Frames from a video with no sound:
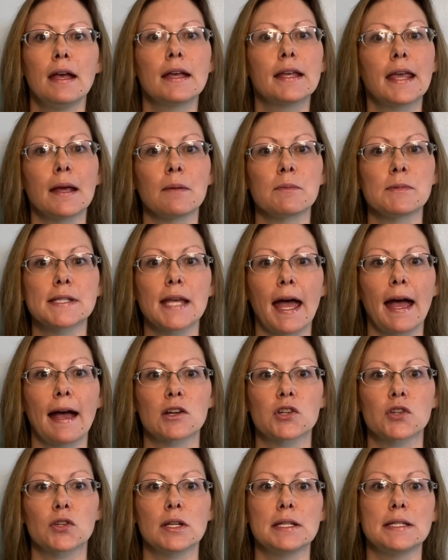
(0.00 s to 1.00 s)
Games to
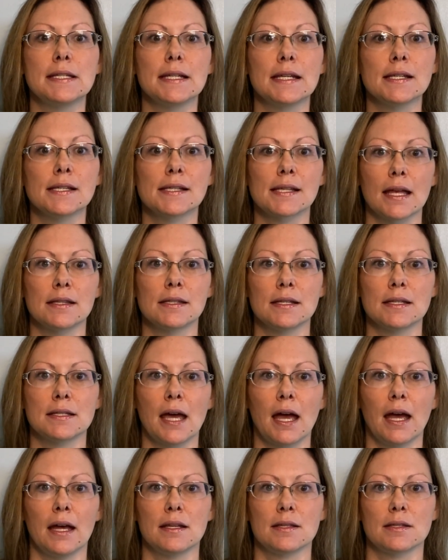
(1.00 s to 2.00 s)
actually
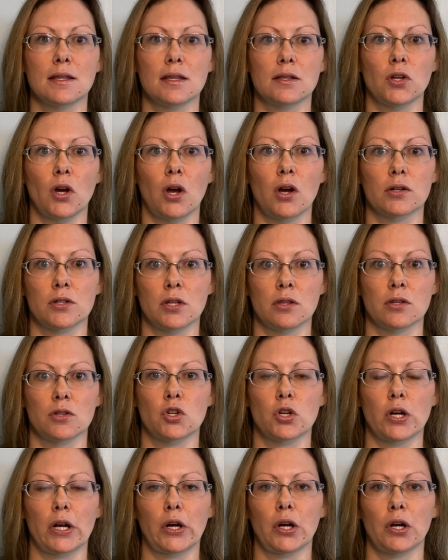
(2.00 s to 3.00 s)
desensitize the dog to the
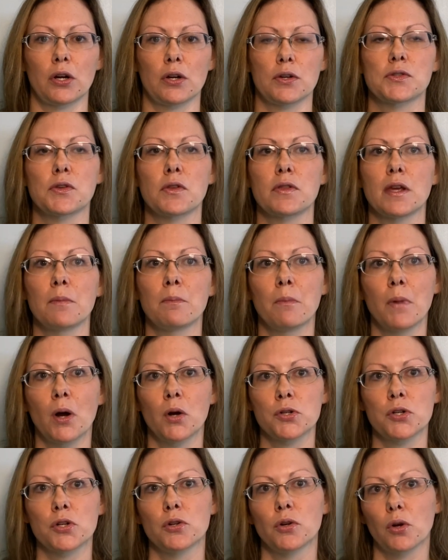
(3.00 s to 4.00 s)
trigger, so the
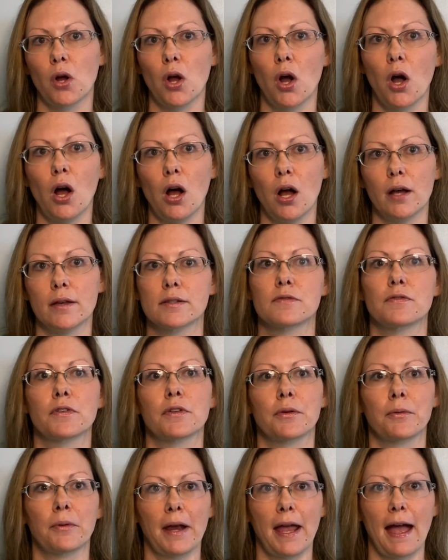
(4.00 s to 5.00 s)
emotional cause for
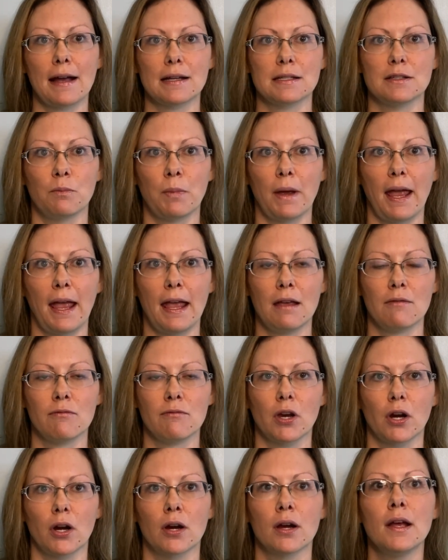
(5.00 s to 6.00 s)
the reactive
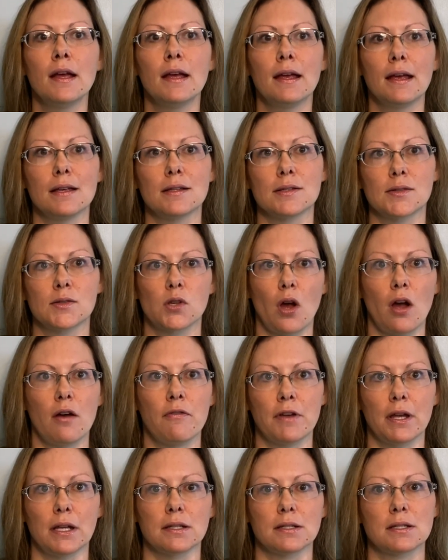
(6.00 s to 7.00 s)
behavior is
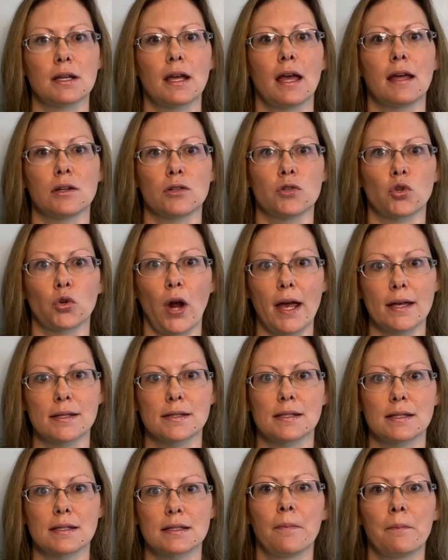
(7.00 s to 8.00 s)
softened and
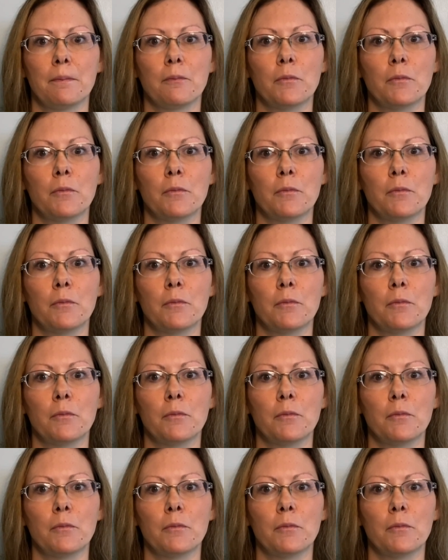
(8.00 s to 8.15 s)
addressed.